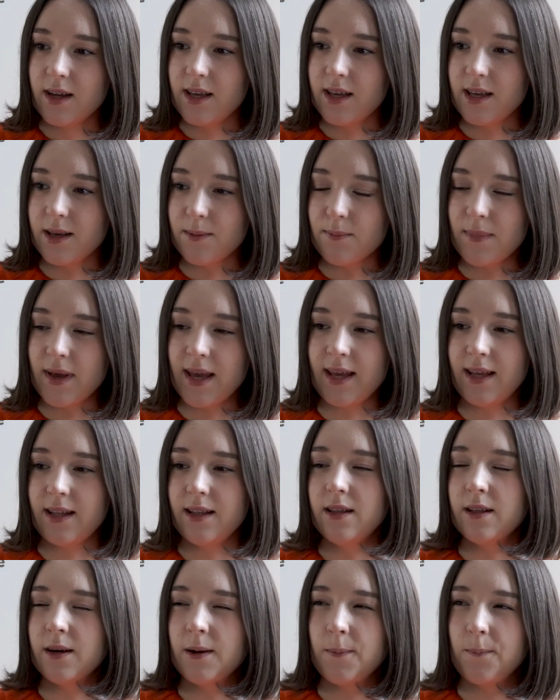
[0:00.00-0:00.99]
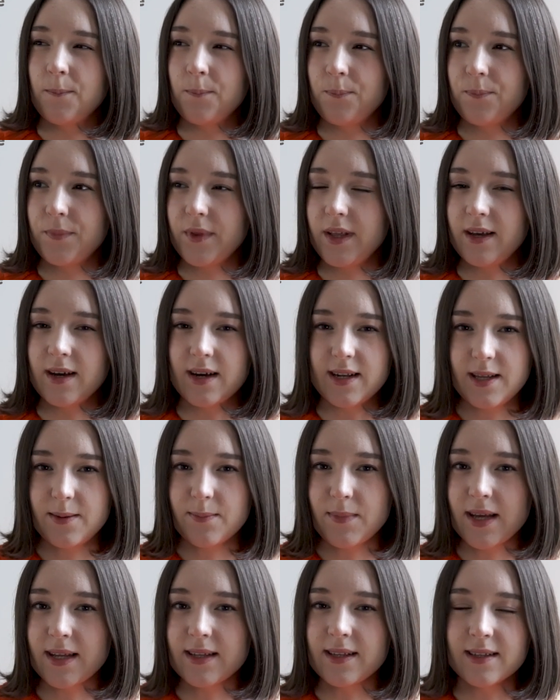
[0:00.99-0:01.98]
he made
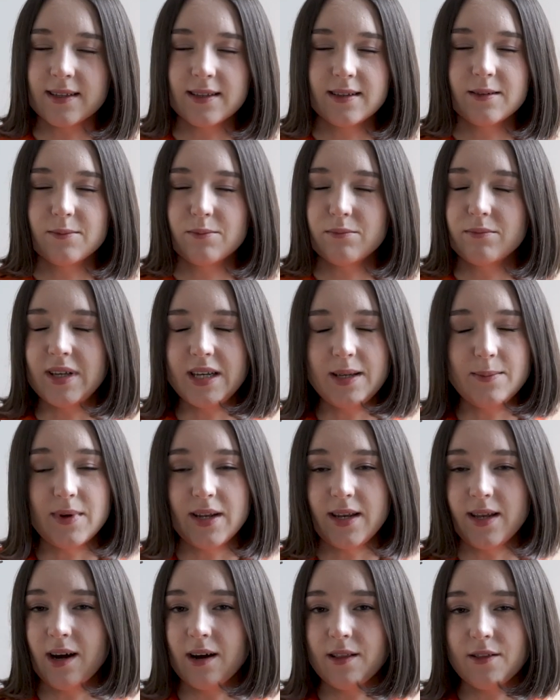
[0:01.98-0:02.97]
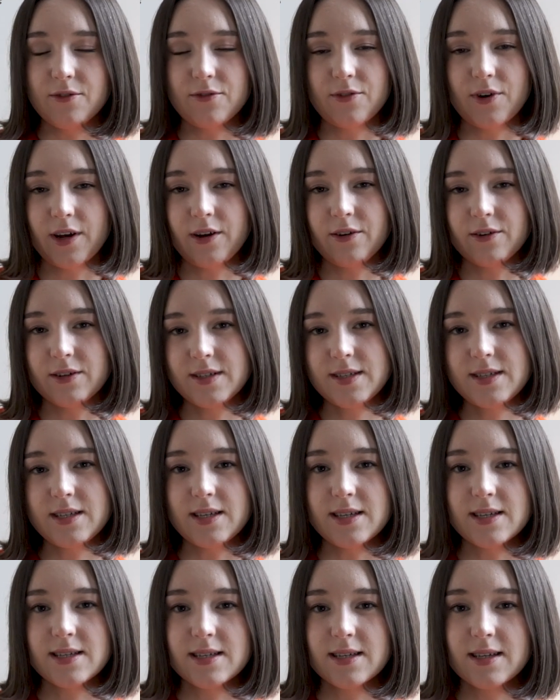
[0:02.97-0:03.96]
Ganymede and many other
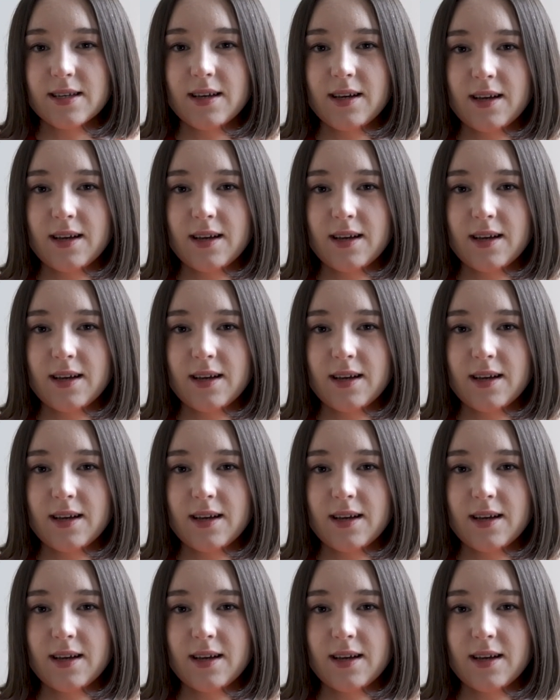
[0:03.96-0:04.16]
fragrances.